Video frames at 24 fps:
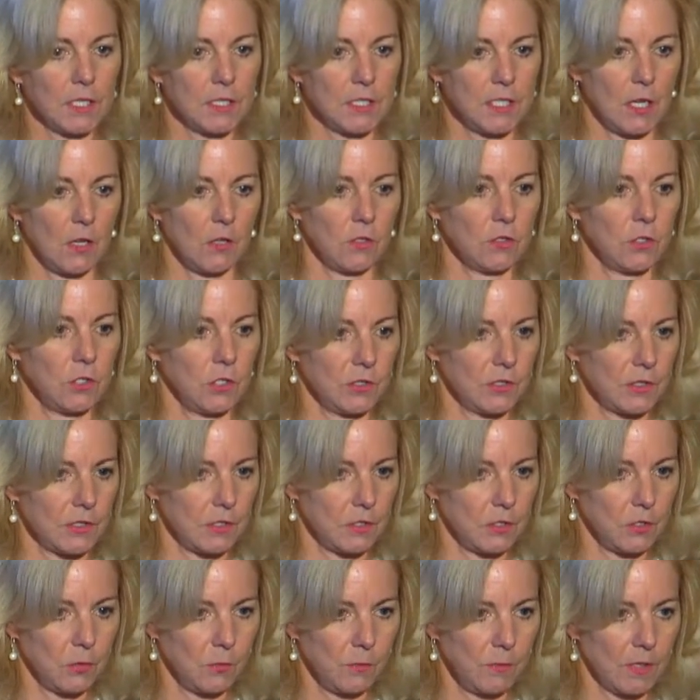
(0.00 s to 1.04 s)
intelligence
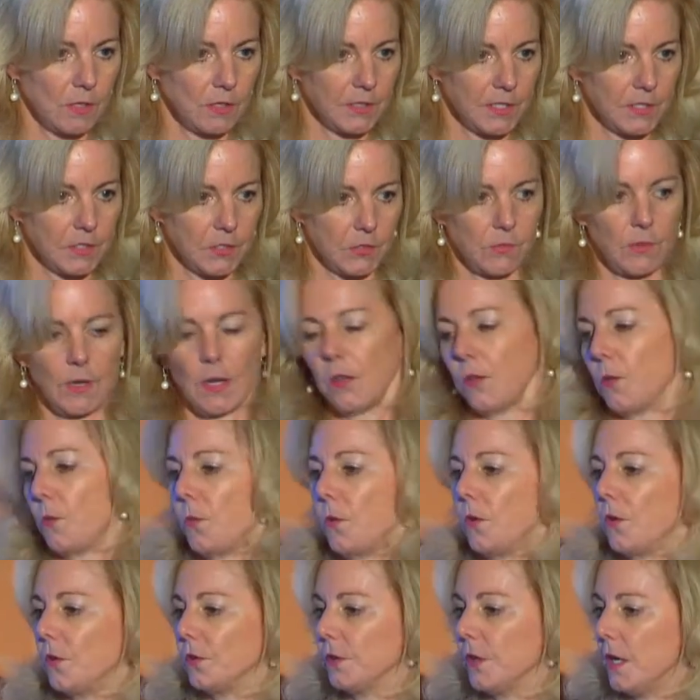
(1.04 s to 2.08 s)
in new buildings around the
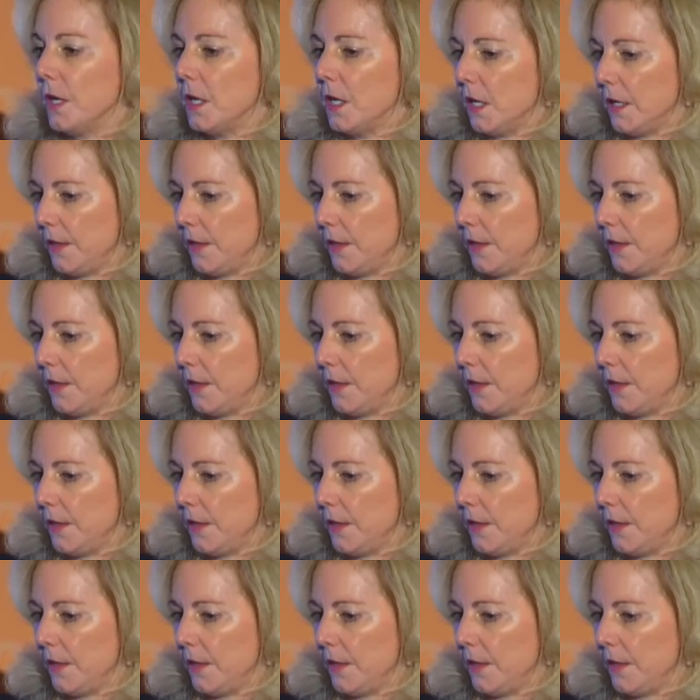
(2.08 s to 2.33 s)
world.